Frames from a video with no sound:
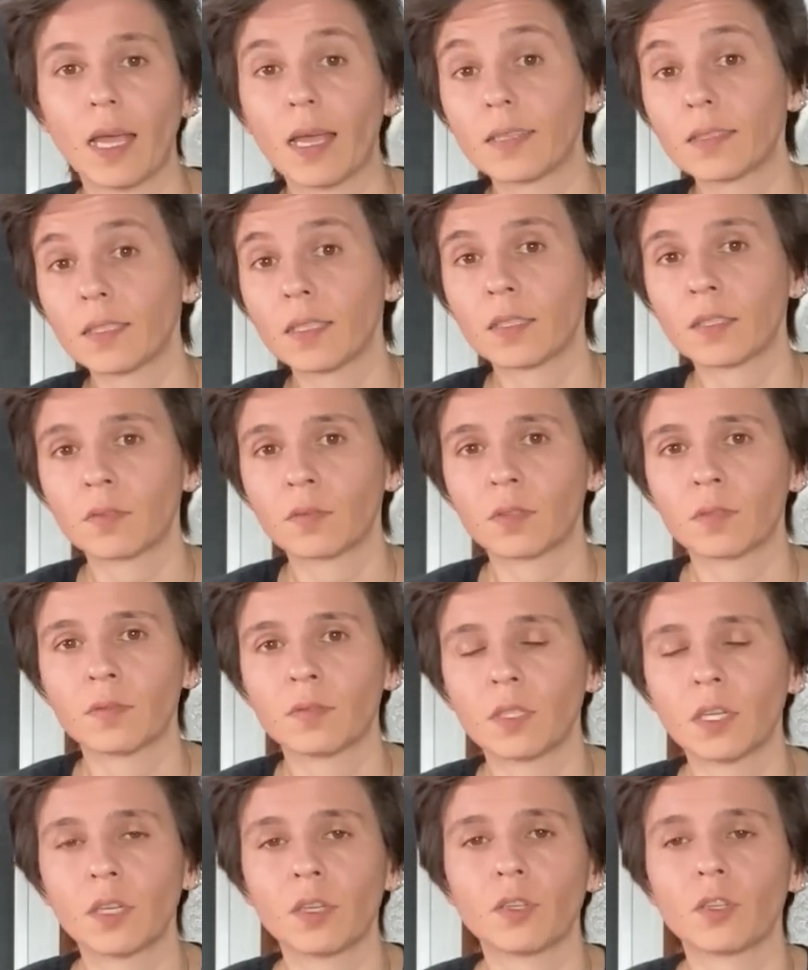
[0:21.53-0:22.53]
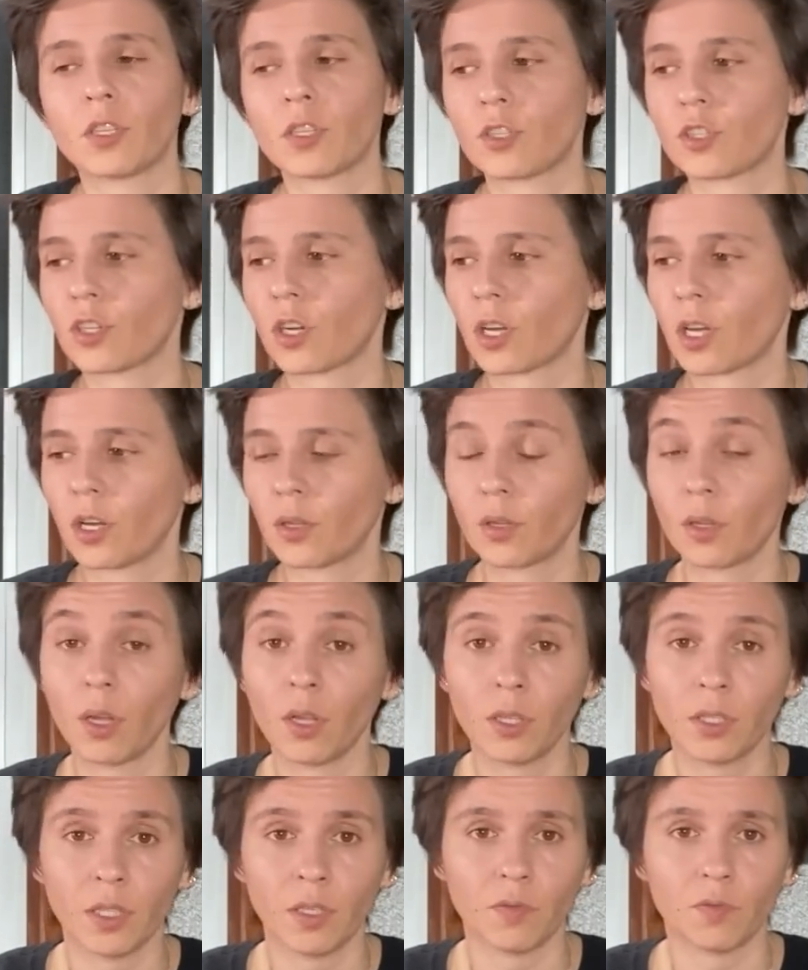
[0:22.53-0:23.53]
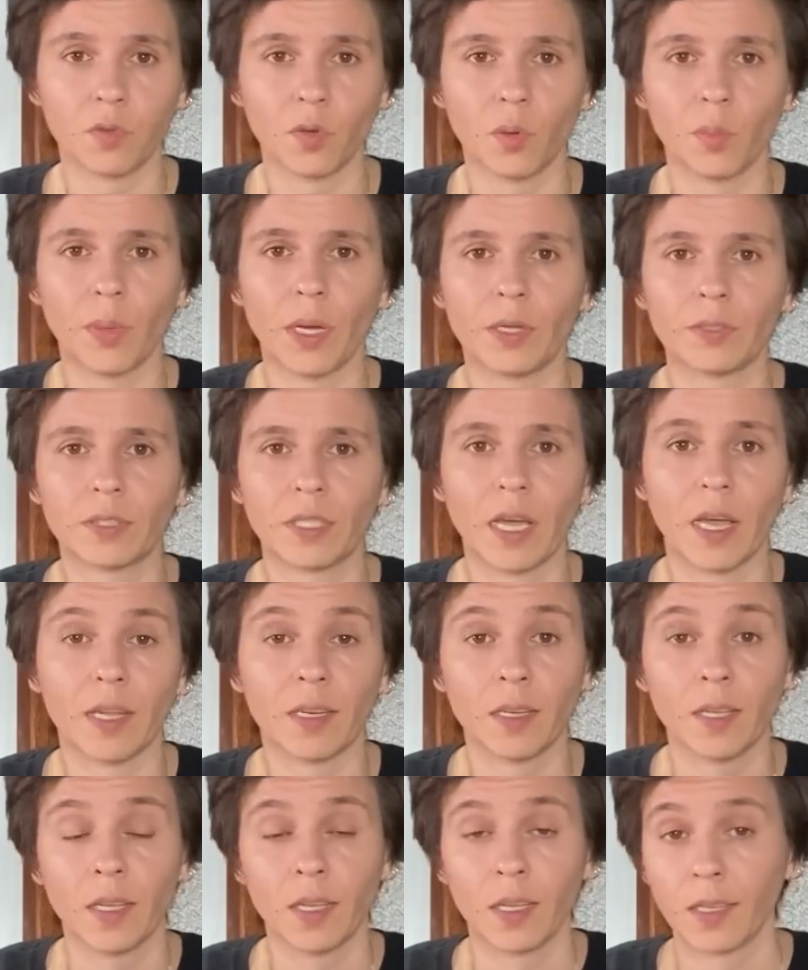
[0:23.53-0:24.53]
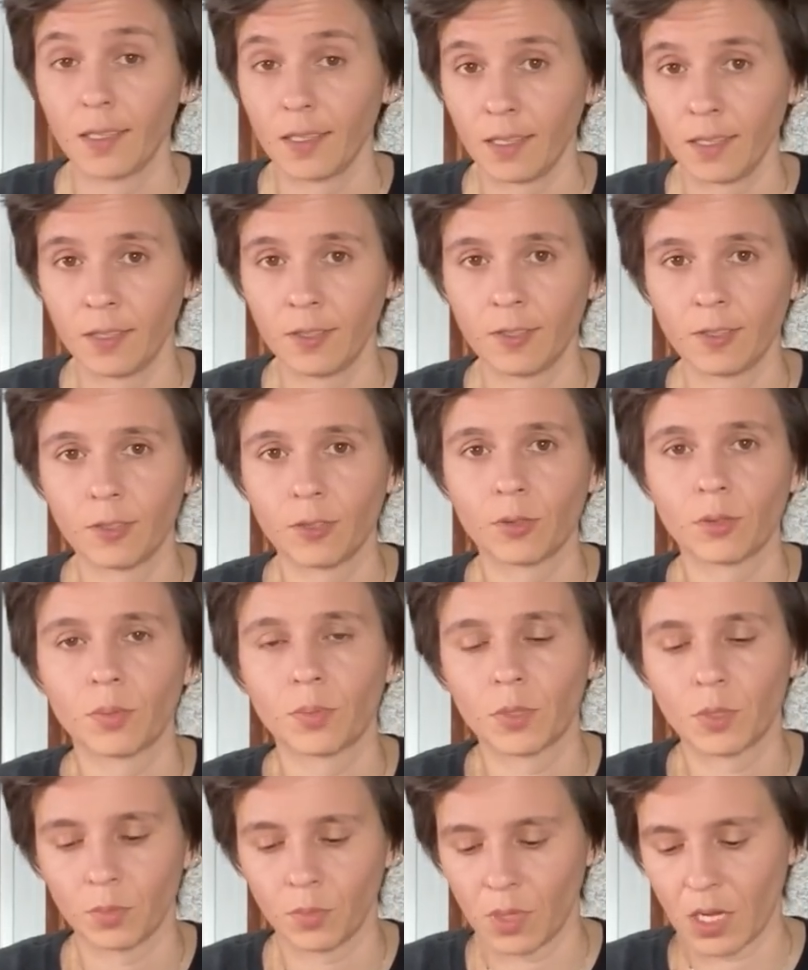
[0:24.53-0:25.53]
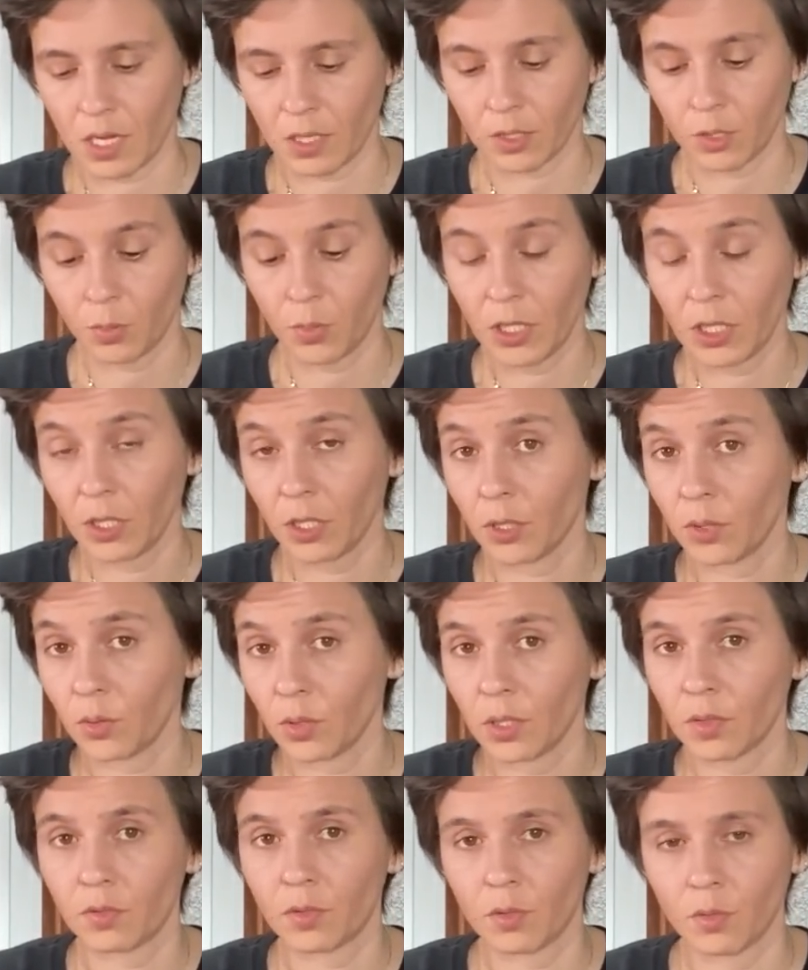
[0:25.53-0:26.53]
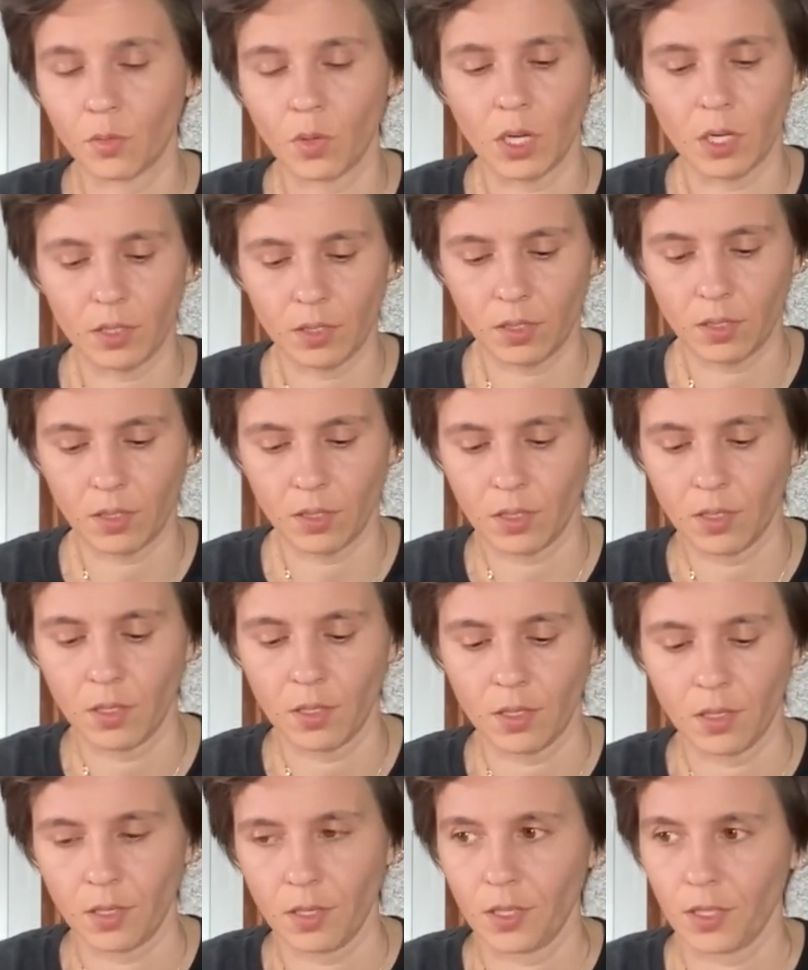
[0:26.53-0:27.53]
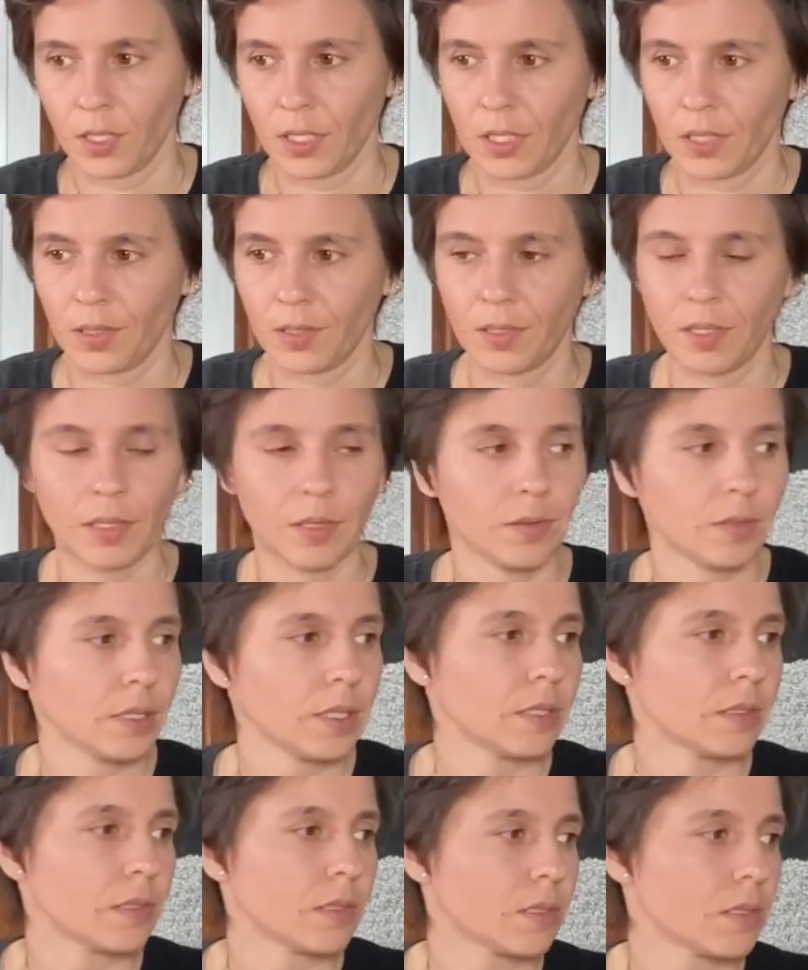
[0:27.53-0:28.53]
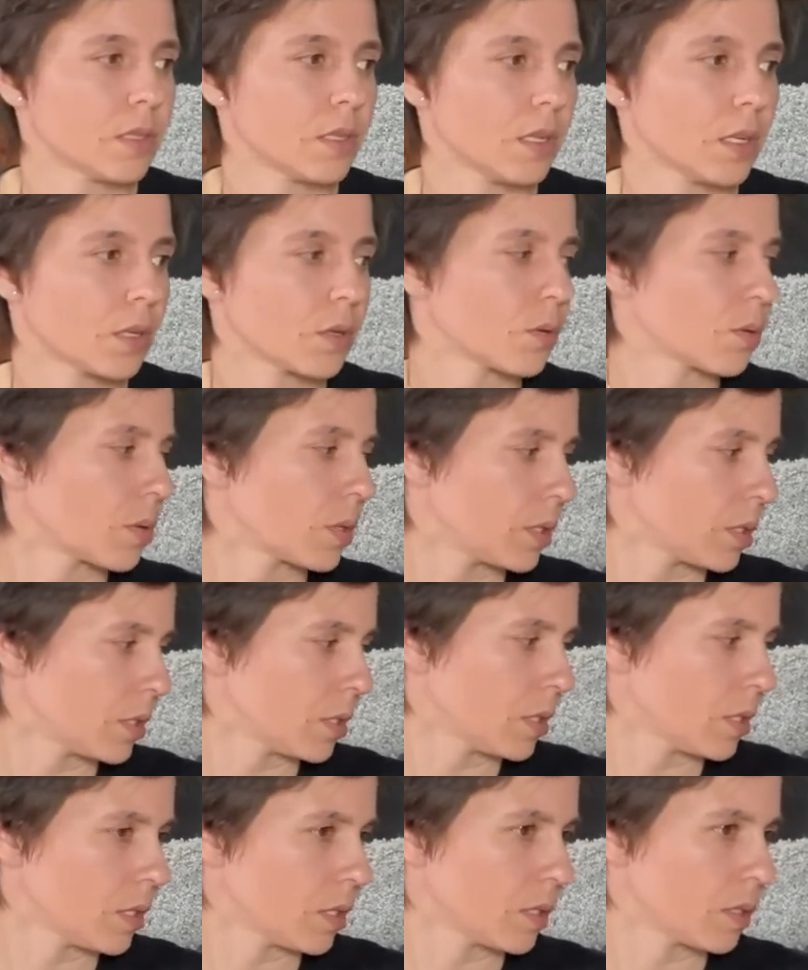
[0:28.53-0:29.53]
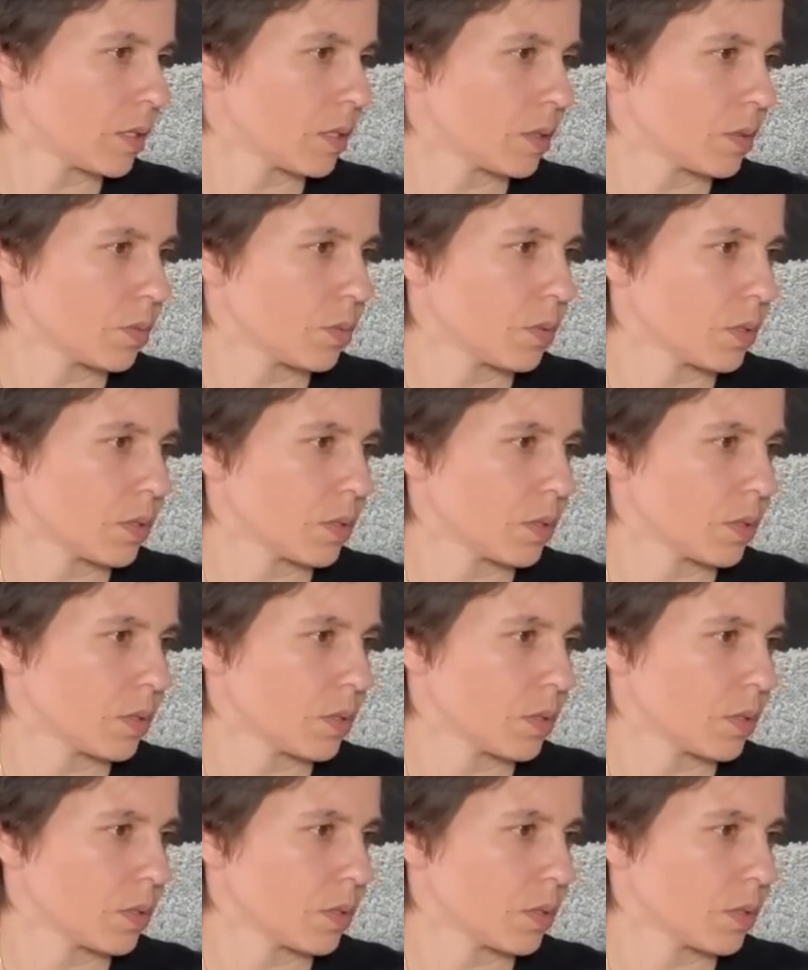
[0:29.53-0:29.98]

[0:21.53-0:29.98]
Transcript: At the end of the video, you can check out all the info about that in the description box below if you want. Let's see, Aquarius.